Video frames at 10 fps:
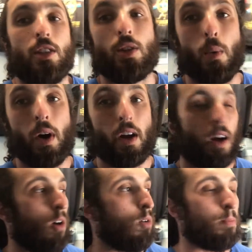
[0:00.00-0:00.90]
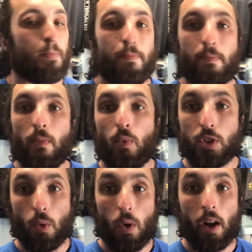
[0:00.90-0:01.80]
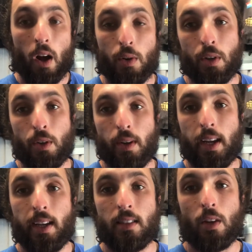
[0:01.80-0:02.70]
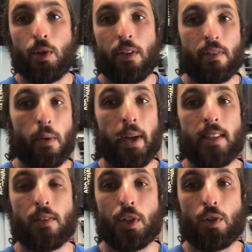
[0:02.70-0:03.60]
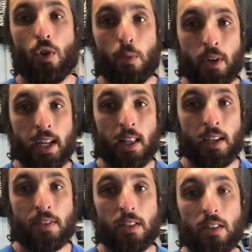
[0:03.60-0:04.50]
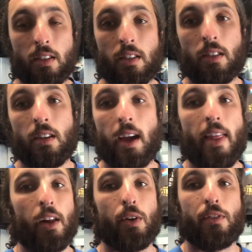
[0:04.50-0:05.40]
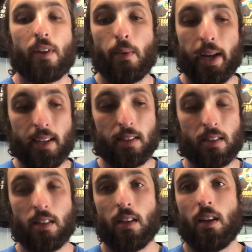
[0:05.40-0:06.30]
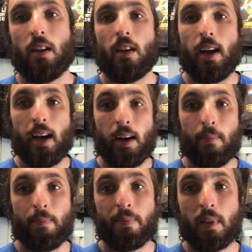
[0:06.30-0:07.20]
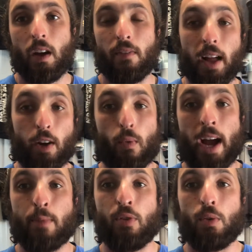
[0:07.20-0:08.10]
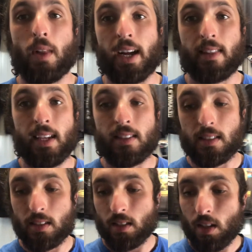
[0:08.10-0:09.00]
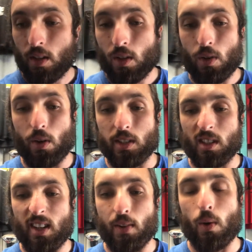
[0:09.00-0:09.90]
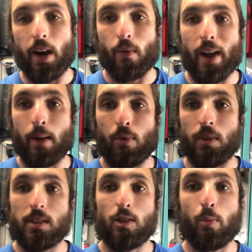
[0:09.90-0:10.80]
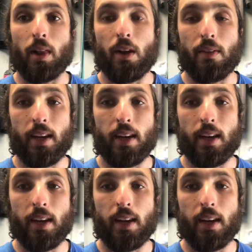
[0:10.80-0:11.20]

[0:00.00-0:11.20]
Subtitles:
So what I'll do is I'll do 3 weeks of just normal deadlifts, and then I'll do 3 weeks of like a rack pull like this. Well, it's not even quite a rack pull, it's still below the